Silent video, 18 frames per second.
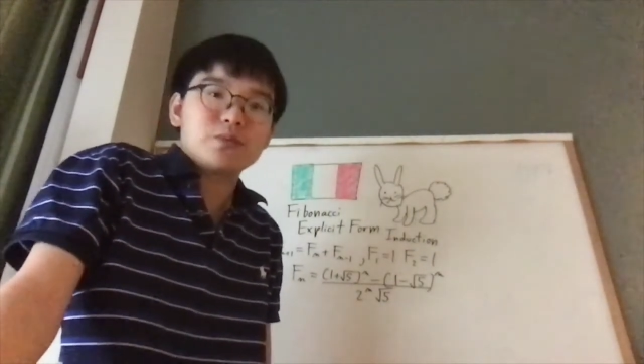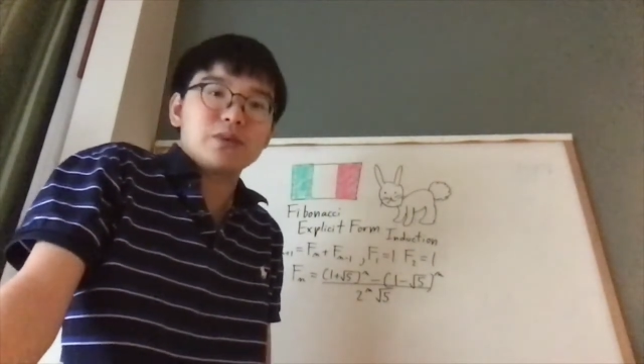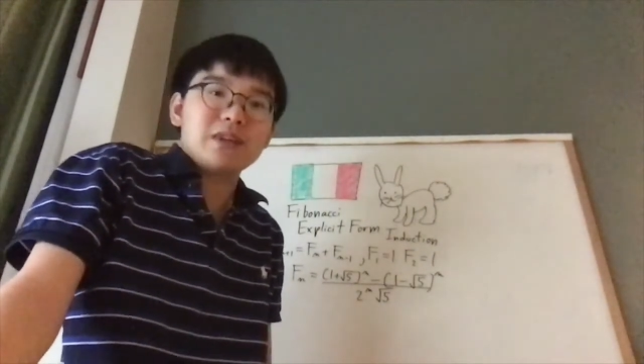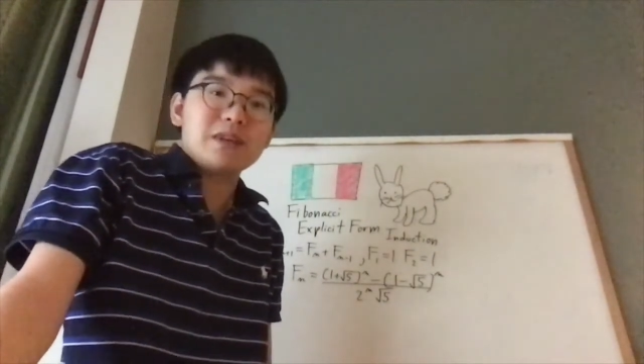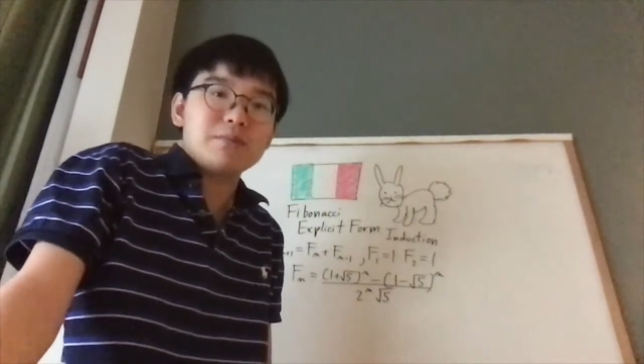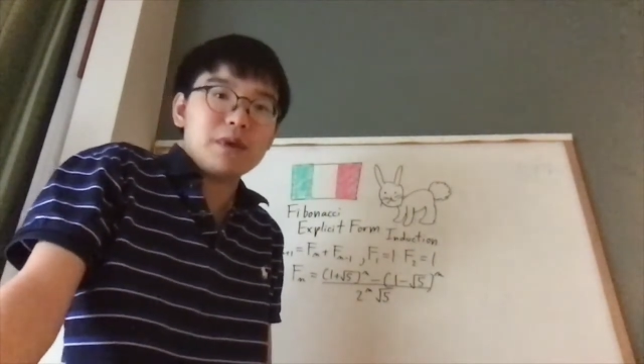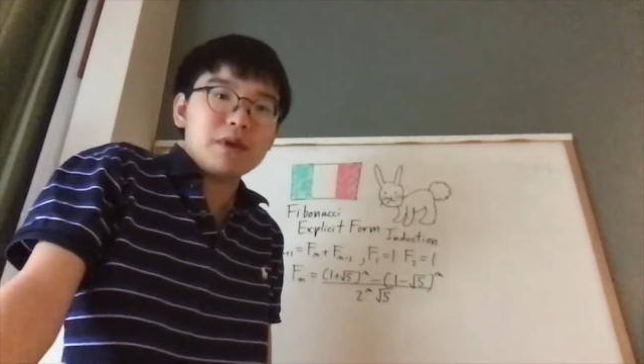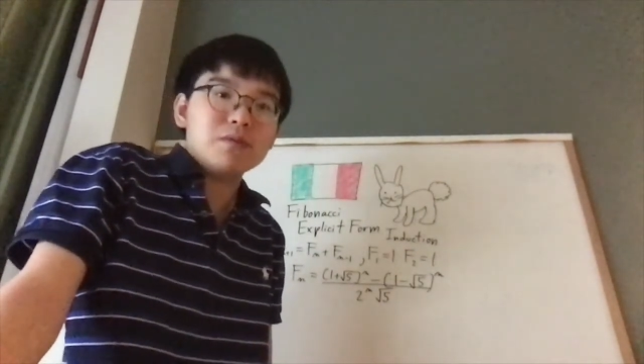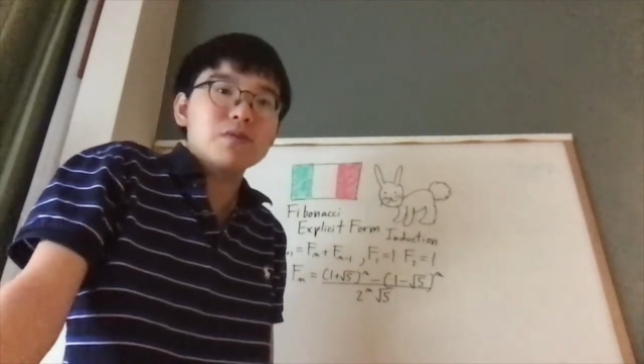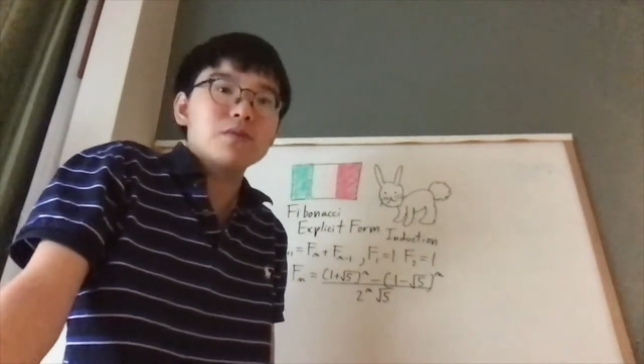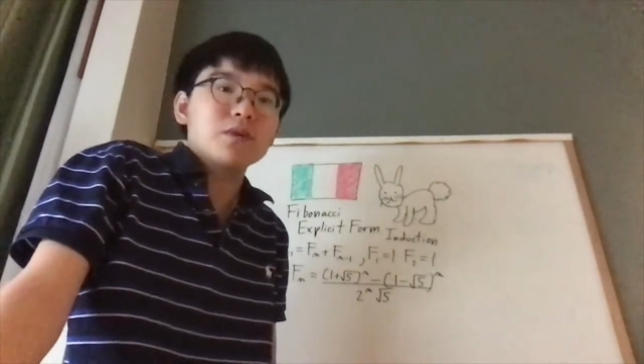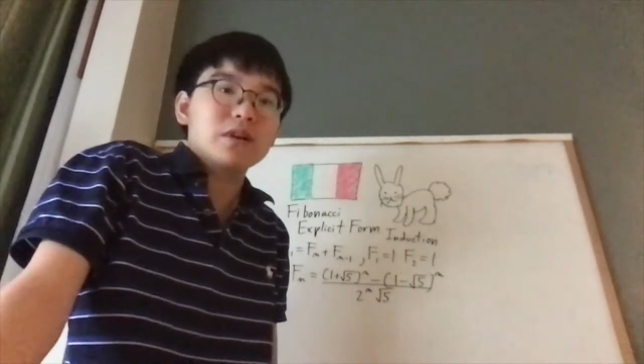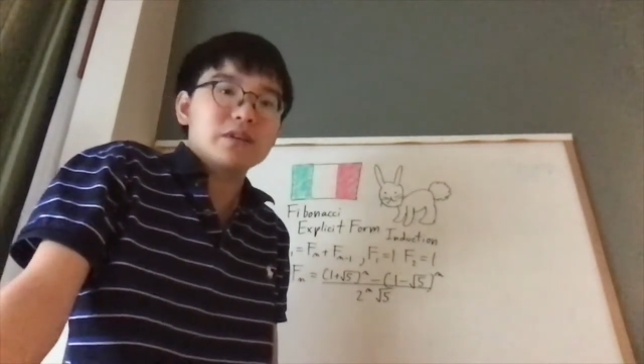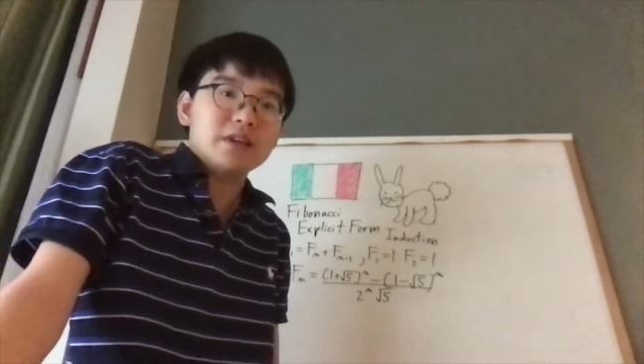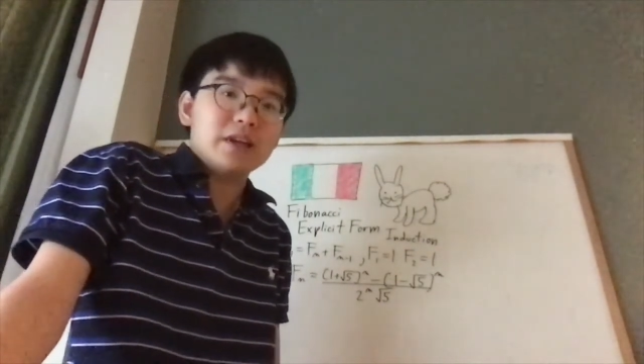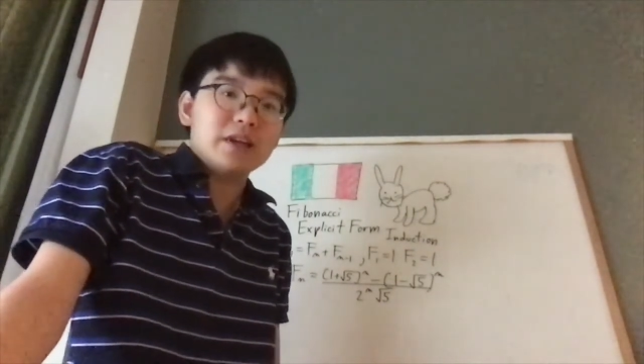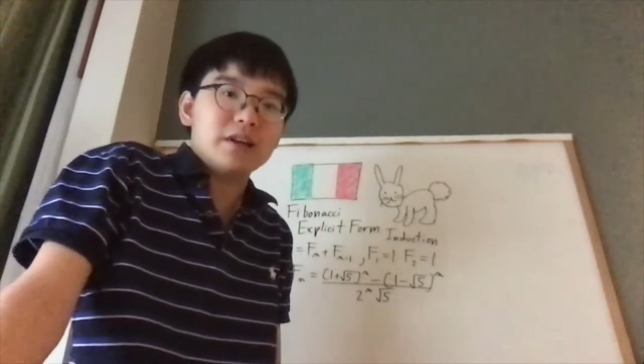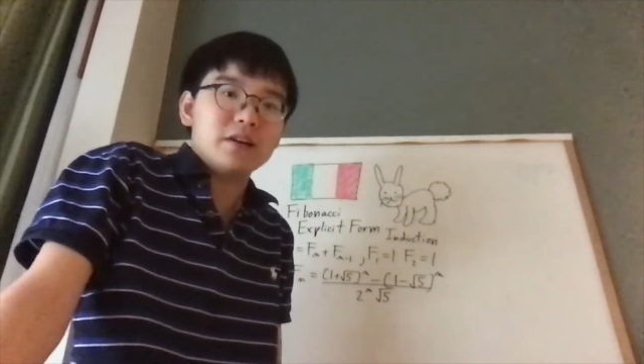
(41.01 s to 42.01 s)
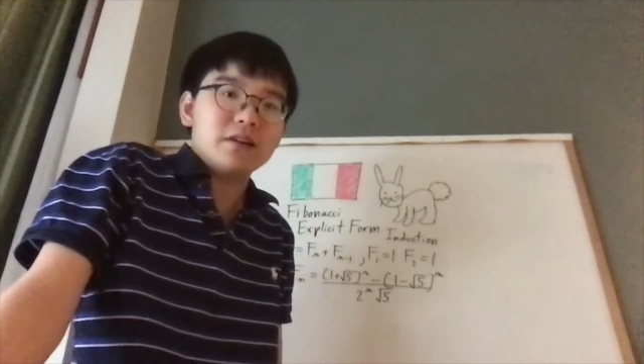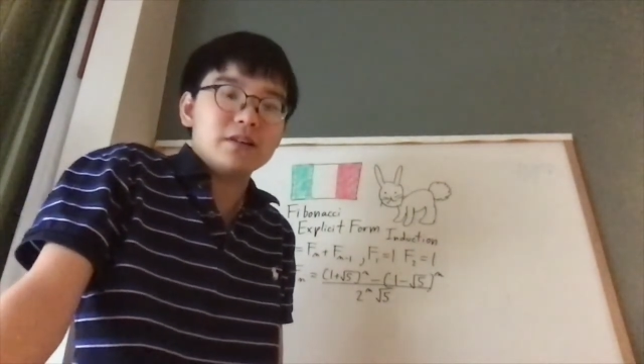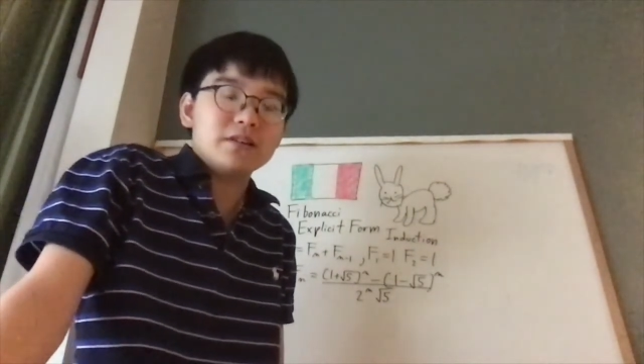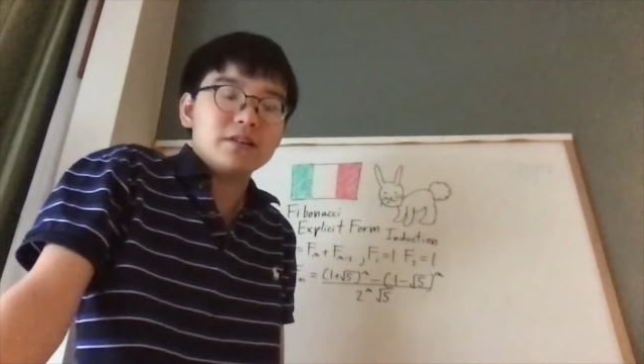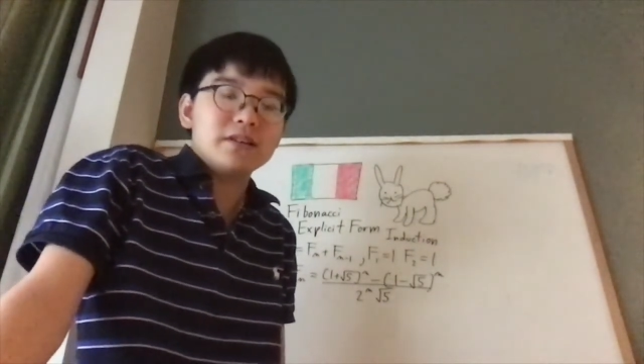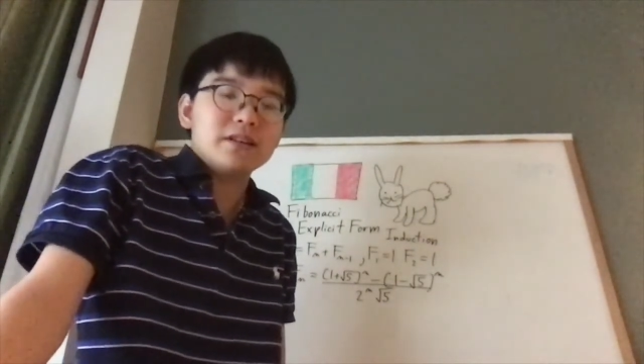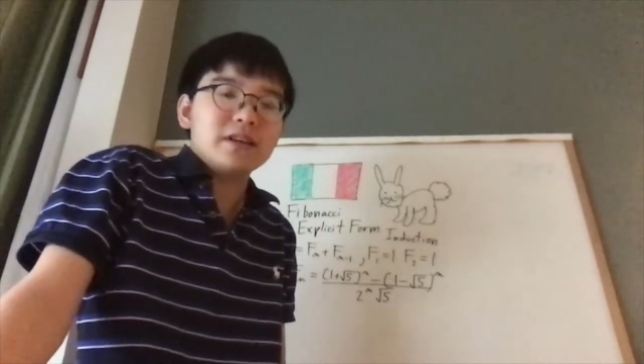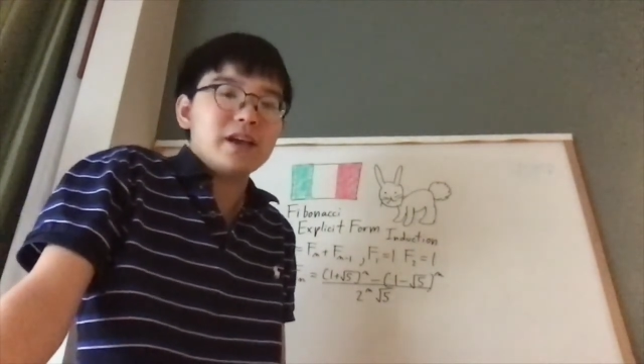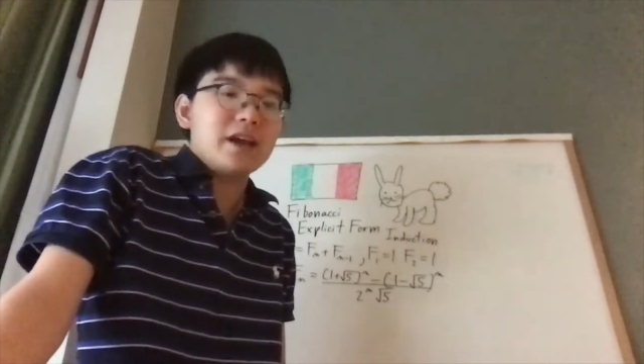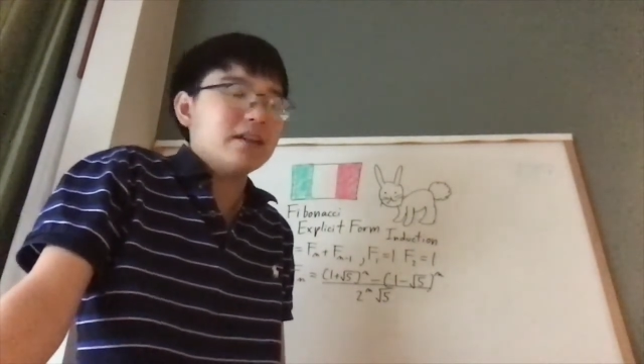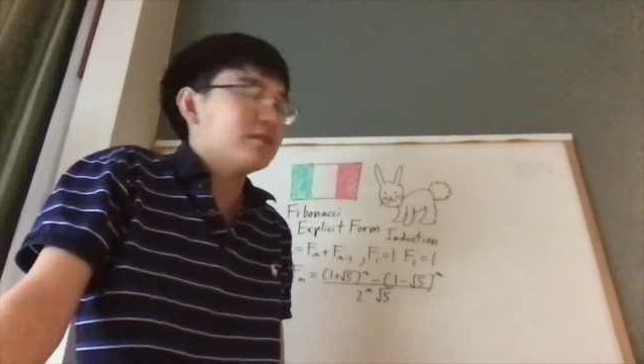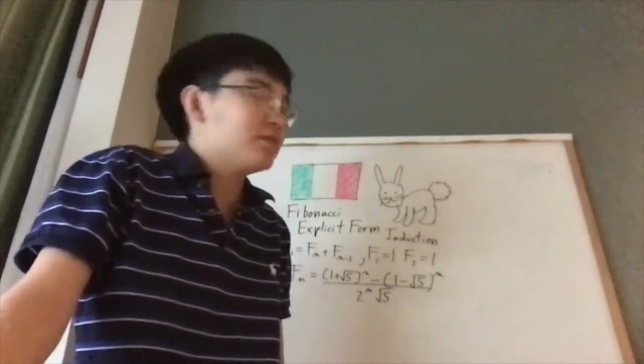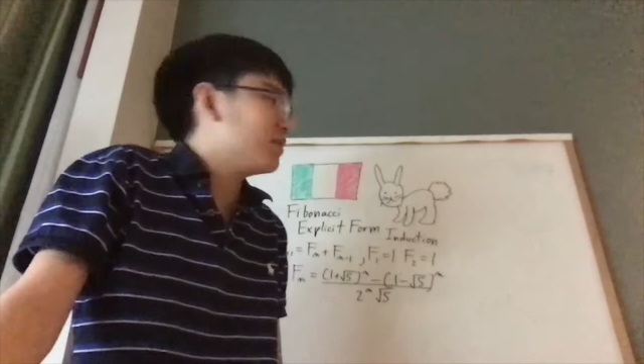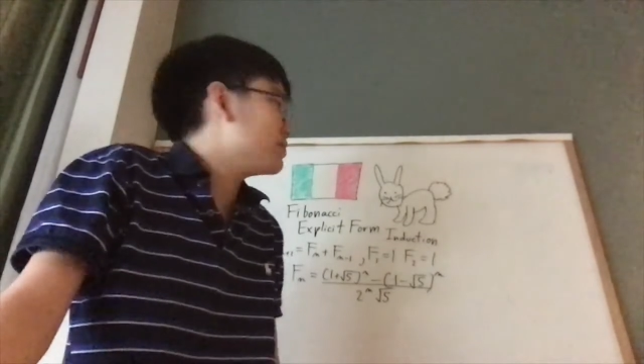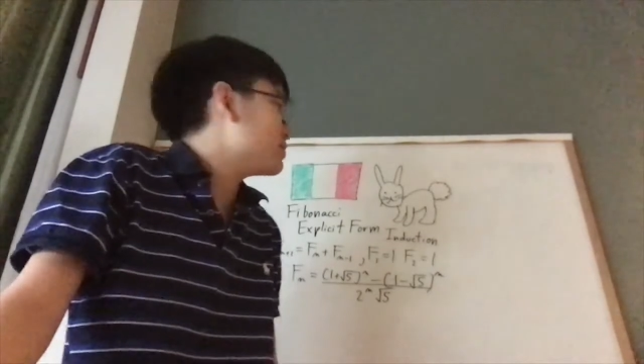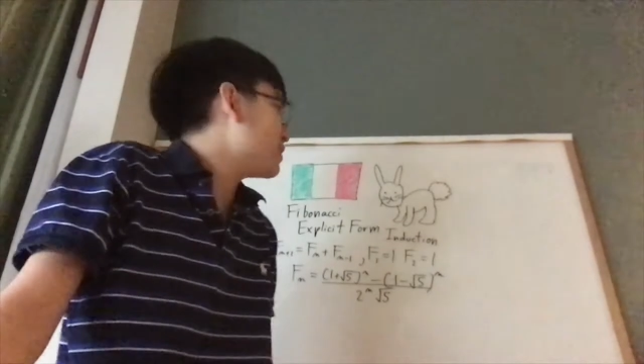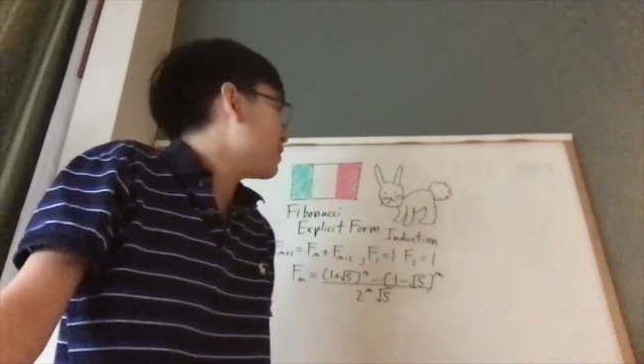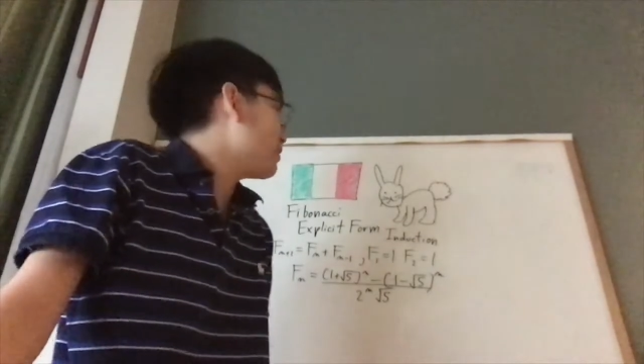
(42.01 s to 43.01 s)
when they mate with one another. And
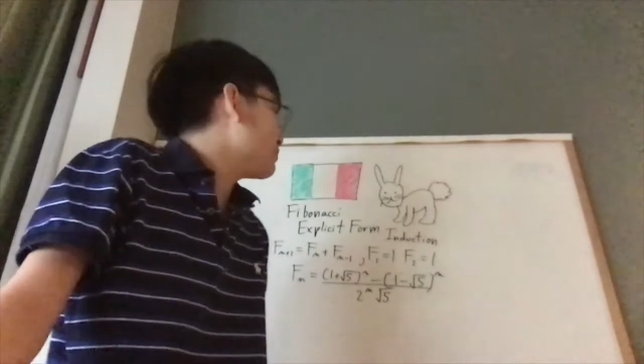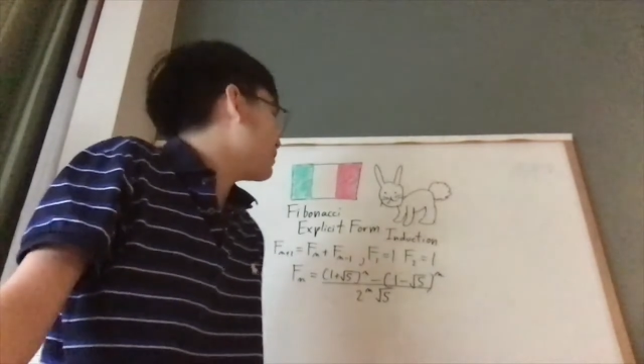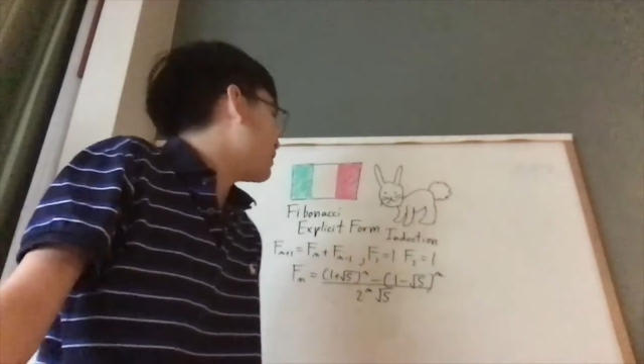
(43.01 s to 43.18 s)
turns out